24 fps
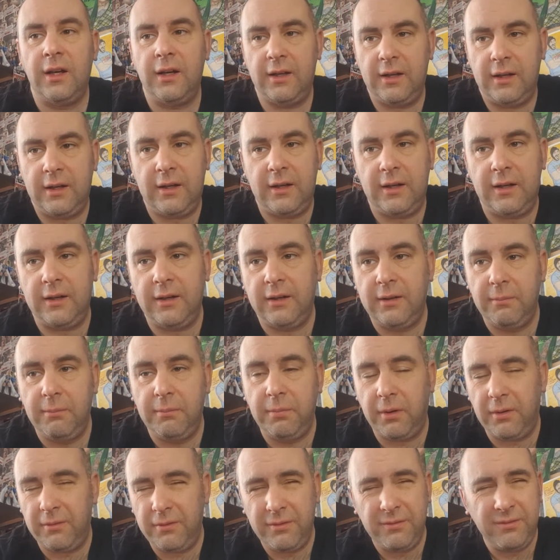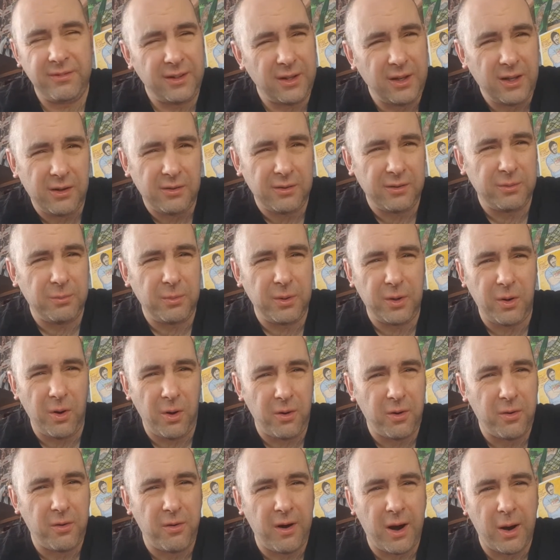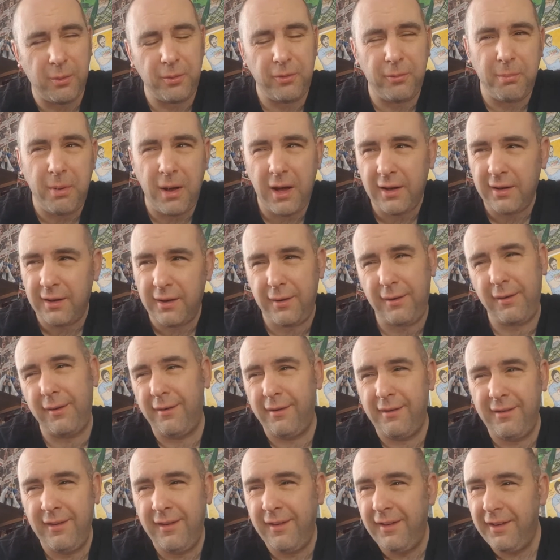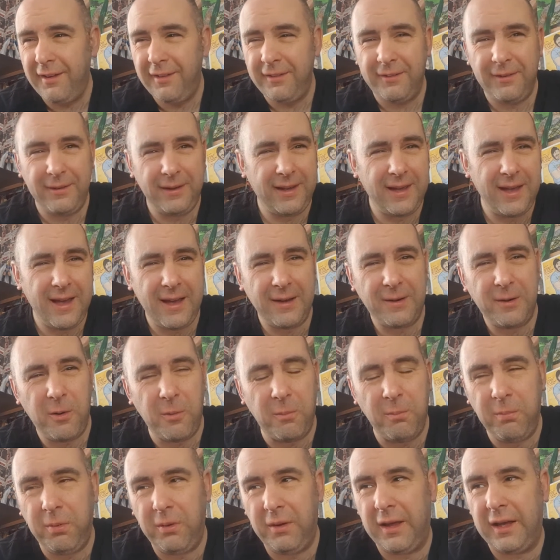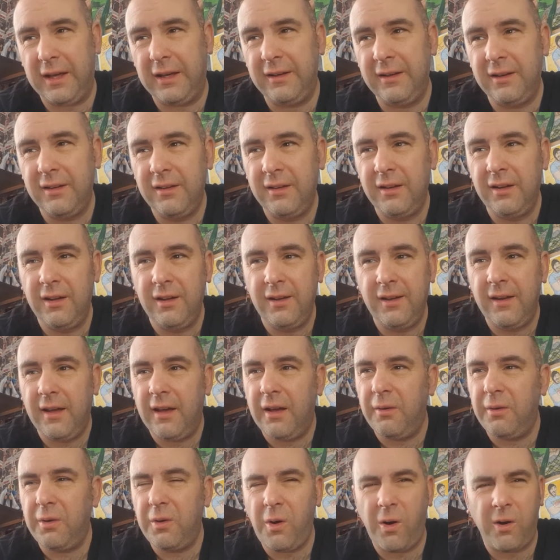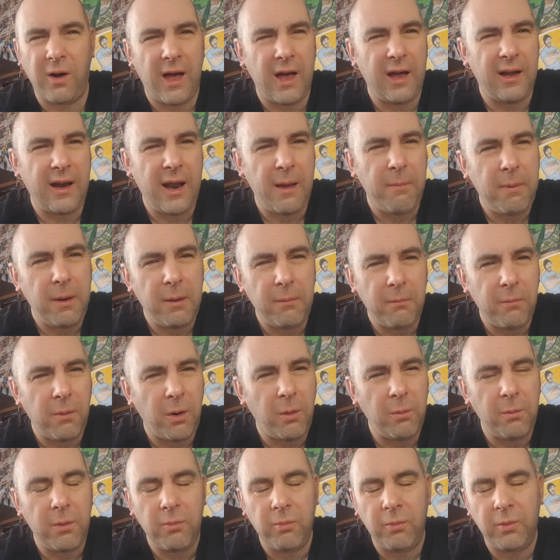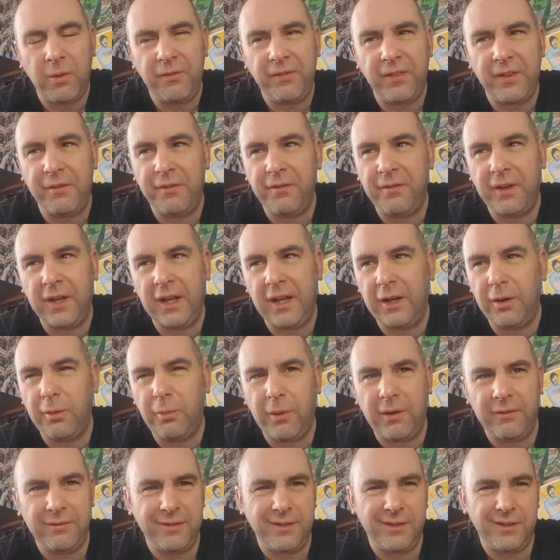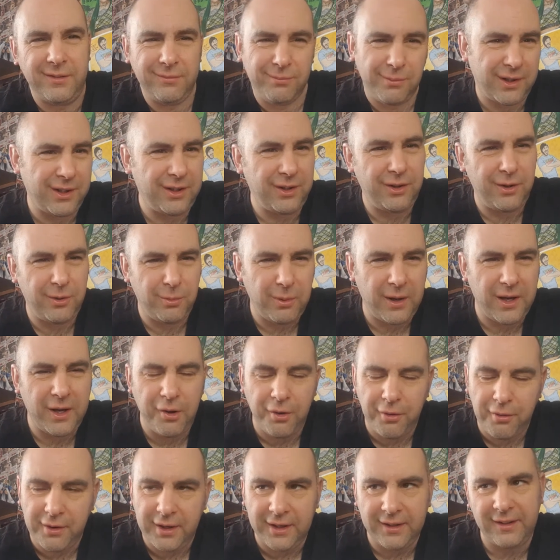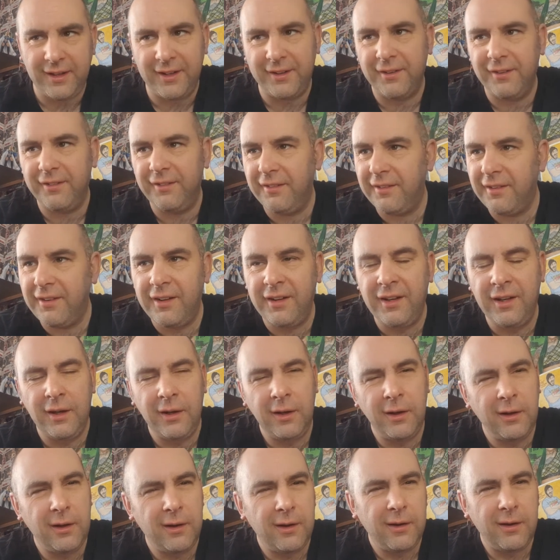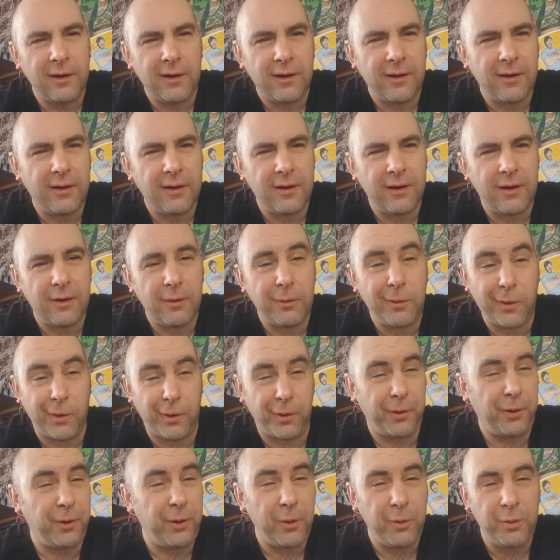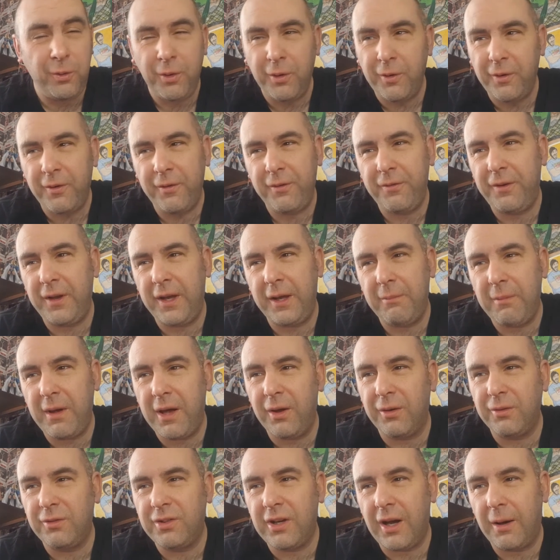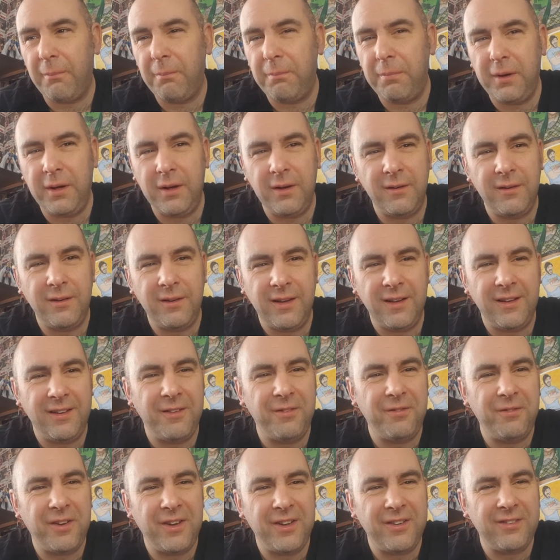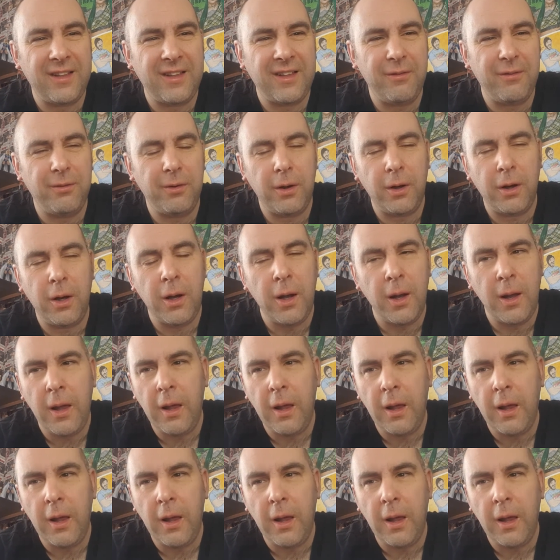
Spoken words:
But yeah, we got crowds back, so you can't complain. We've got an epic moment with the Fiend, whether it went your way or it didn't. We've got a new female champion in the first ever